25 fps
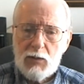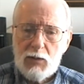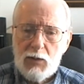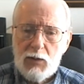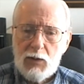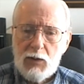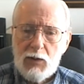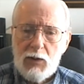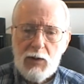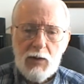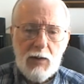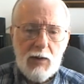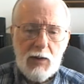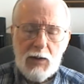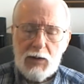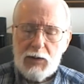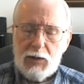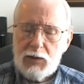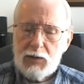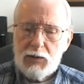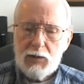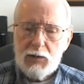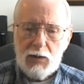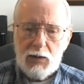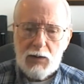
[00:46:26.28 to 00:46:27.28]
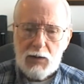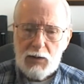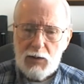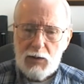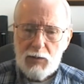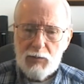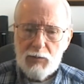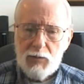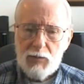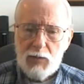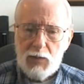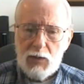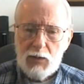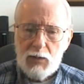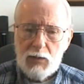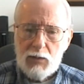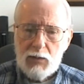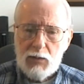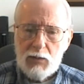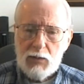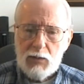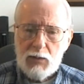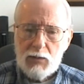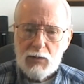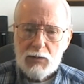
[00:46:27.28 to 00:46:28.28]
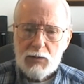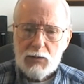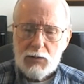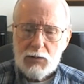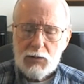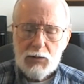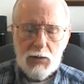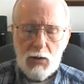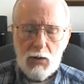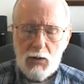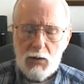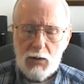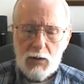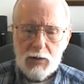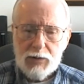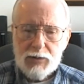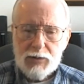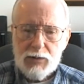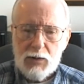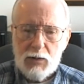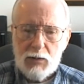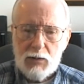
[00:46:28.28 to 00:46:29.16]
He didn't come to dogs.